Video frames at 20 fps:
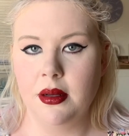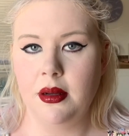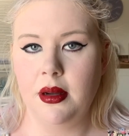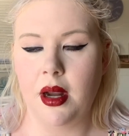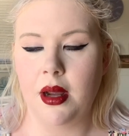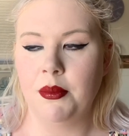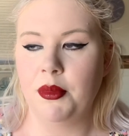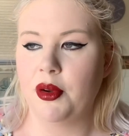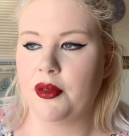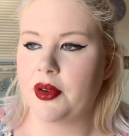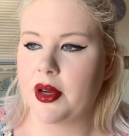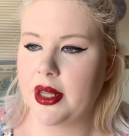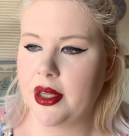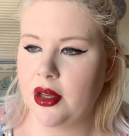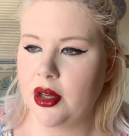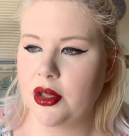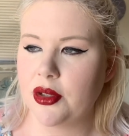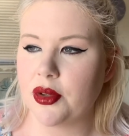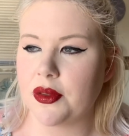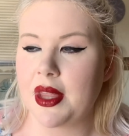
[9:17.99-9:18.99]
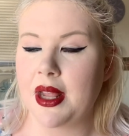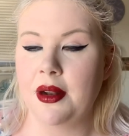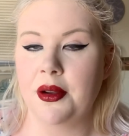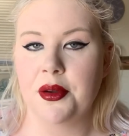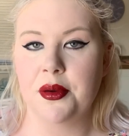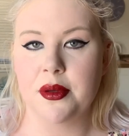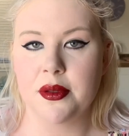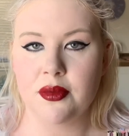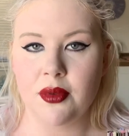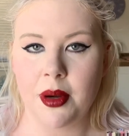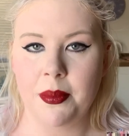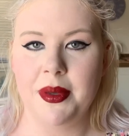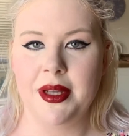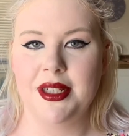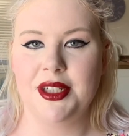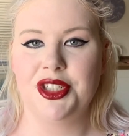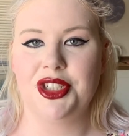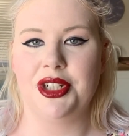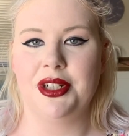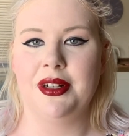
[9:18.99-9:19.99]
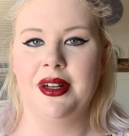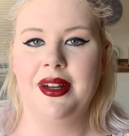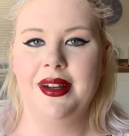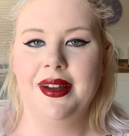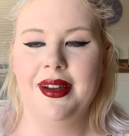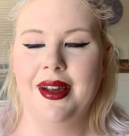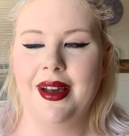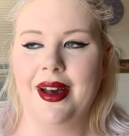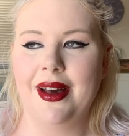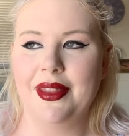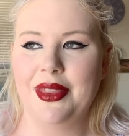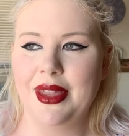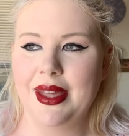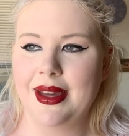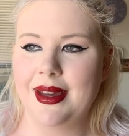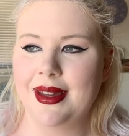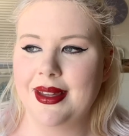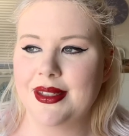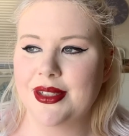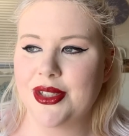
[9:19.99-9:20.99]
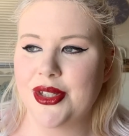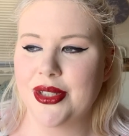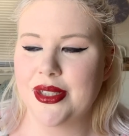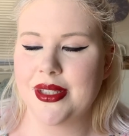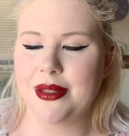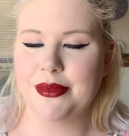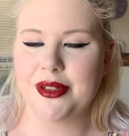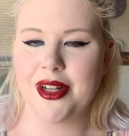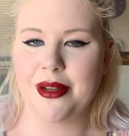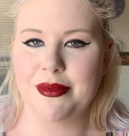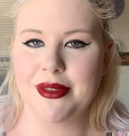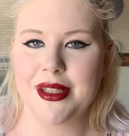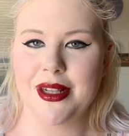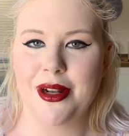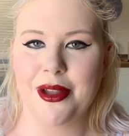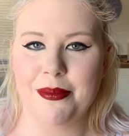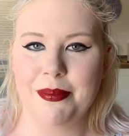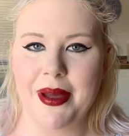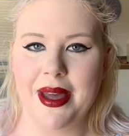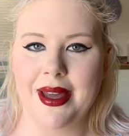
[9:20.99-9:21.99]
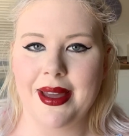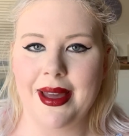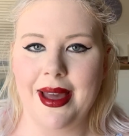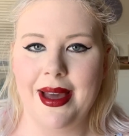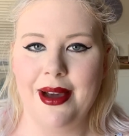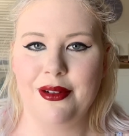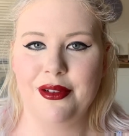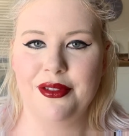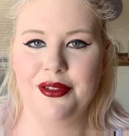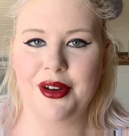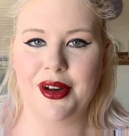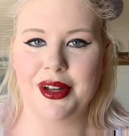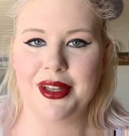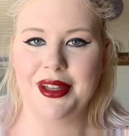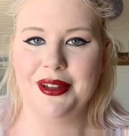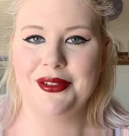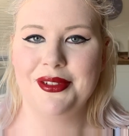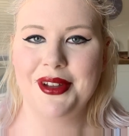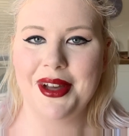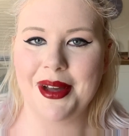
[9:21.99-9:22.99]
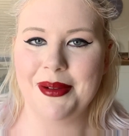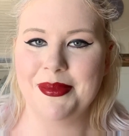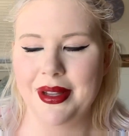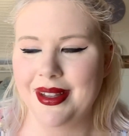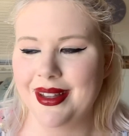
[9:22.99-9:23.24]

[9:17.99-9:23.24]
I'm not very good, or that look was rubbish, and I think it's good sometimes to look back at how far you've come.